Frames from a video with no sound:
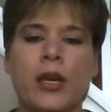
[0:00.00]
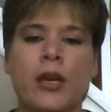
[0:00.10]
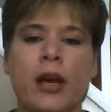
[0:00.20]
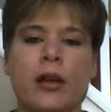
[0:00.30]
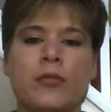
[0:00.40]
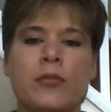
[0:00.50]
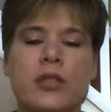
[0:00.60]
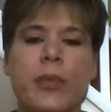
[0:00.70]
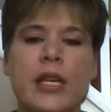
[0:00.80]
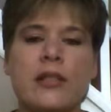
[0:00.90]

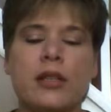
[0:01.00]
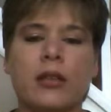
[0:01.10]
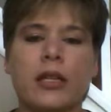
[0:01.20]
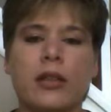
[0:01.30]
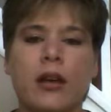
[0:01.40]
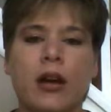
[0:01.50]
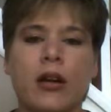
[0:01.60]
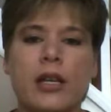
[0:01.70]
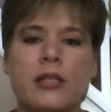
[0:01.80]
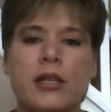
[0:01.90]
So basically, the
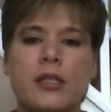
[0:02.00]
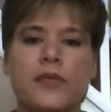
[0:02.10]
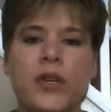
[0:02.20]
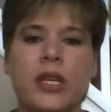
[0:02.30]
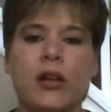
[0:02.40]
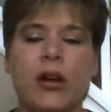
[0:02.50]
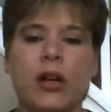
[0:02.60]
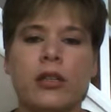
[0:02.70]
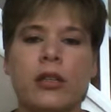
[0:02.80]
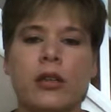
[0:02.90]
RSS feed
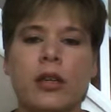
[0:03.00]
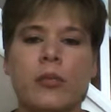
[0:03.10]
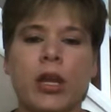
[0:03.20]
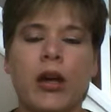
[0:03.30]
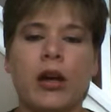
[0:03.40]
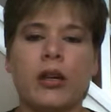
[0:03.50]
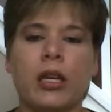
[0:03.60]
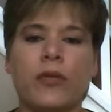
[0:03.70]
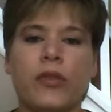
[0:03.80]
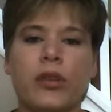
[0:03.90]
on the
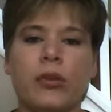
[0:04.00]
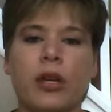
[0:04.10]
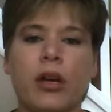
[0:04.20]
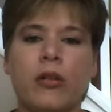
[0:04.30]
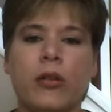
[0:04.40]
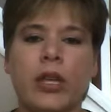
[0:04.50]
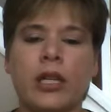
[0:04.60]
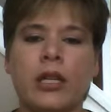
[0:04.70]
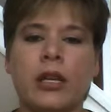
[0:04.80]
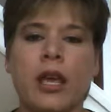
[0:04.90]
blog, if you were to go
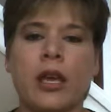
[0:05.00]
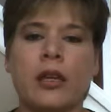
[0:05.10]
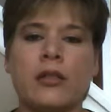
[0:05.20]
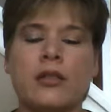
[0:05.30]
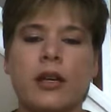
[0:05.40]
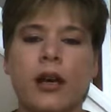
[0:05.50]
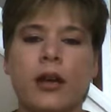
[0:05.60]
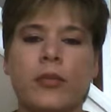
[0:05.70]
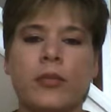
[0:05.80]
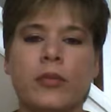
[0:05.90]
in
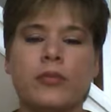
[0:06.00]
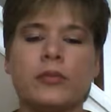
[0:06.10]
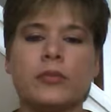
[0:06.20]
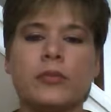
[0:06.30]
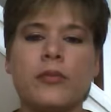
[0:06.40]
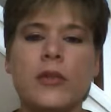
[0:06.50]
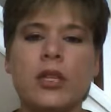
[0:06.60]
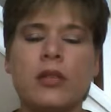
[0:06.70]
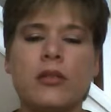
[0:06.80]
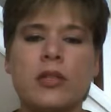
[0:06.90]
and
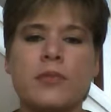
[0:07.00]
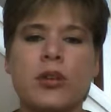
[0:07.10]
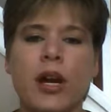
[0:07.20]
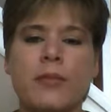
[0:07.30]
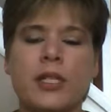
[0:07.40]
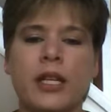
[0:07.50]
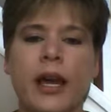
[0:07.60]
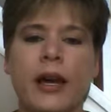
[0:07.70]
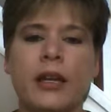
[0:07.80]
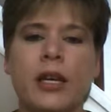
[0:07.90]
subscribe to
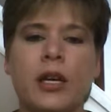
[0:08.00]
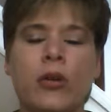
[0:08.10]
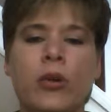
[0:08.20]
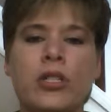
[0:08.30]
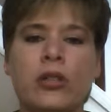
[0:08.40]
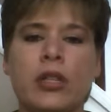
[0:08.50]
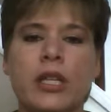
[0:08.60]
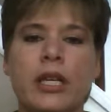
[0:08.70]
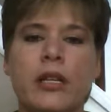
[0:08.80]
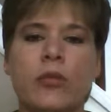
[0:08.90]
that, what you'd
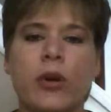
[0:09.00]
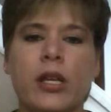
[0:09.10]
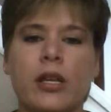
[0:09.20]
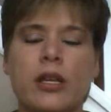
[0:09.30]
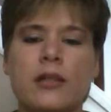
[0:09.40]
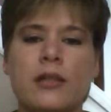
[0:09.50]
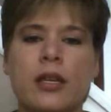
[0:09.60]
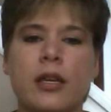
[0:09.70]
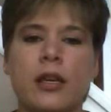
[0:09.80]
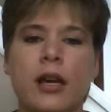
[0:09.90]
get is
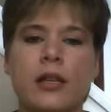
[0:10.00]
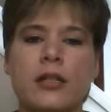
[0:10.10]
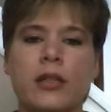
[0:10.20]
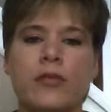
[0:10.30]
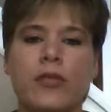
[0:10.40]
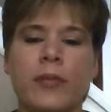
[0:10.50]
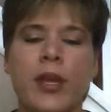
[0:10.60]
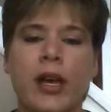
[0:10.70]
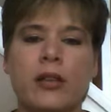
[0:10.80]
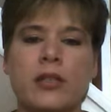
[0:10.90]
the content from
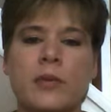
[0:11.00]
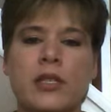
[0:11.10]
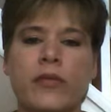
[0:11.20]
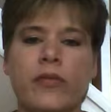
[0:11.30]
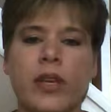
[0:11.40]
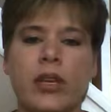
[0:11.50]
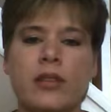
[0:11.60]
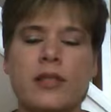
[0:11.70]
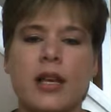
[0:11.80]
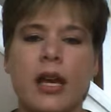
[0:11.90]
that specific
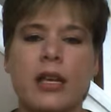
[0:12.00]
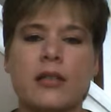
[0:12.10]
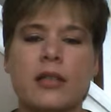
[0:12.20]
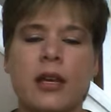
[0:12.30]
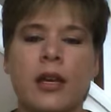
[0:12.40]
site